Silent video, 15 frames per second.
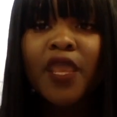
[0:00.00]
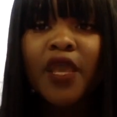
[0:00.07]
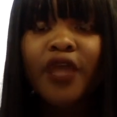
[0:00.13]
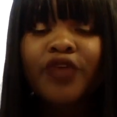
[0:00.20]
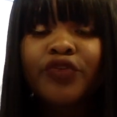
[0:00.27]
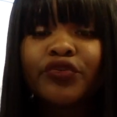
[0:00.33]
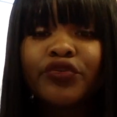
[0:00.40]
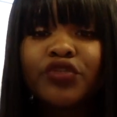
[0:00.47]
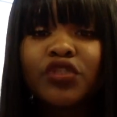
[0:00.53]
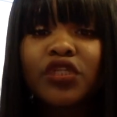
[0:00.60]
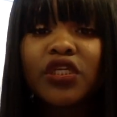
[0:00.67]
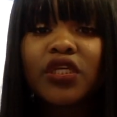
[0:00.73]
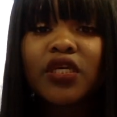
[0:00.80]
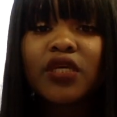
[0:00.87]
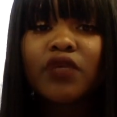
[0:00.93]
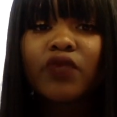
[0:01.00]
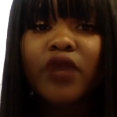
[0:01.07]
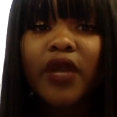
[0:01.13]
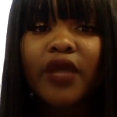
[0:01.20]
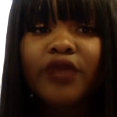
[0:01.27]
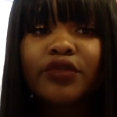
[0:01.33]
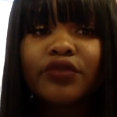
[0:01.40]
And usually,
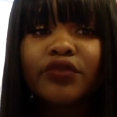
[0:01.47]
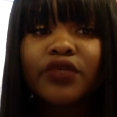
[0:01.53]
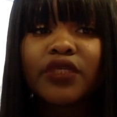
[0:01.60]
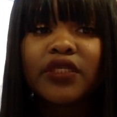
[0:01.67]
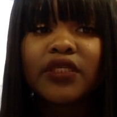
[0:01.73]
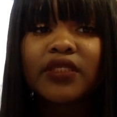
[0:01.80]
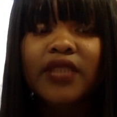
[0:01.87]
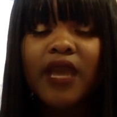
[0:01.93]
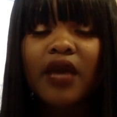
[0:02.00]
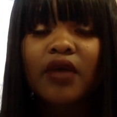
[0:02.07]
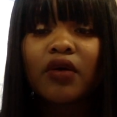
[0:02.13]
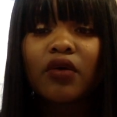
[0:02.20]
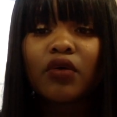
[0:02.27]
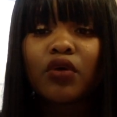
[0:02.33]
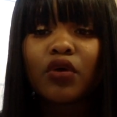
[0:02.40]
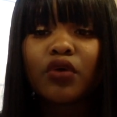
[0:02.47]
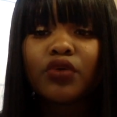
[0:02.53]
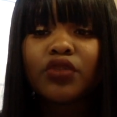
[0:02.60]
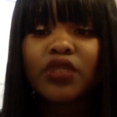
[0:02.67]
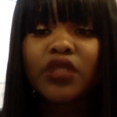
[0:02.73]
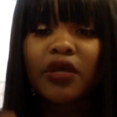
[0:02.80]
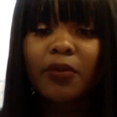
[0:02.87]
what I do is I'll go
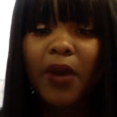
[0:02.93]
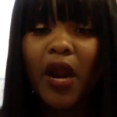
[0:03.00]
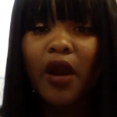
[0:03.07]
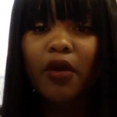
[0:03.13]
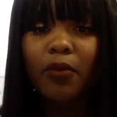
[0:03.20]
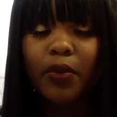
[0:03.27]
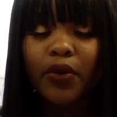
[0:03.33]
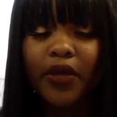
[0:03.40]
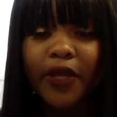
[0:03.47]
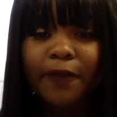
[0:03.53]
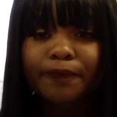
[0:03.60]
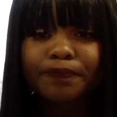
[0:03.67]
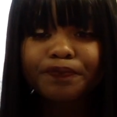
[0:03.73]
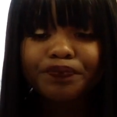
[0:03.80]
to the PowerPoint